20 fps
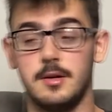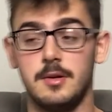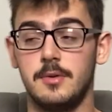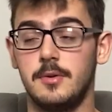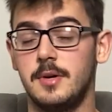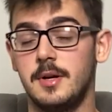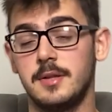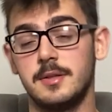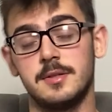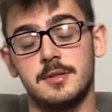oh,
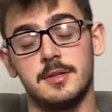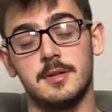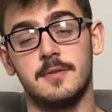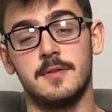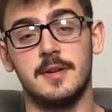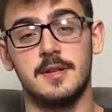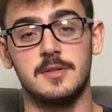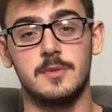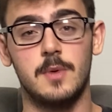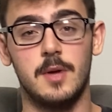I
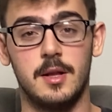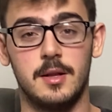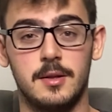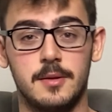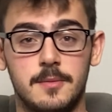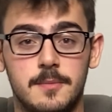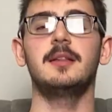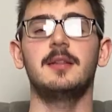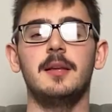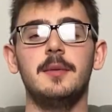deserve it as well.
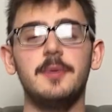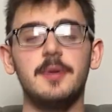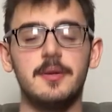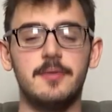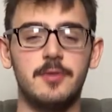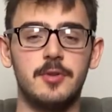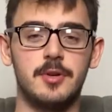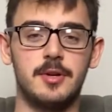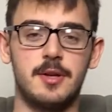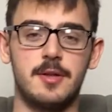Let me give
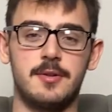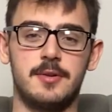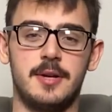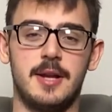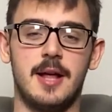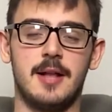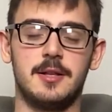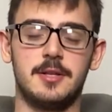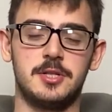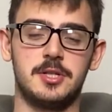you another
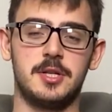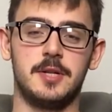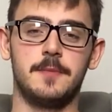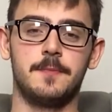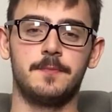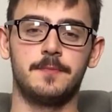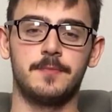analogy.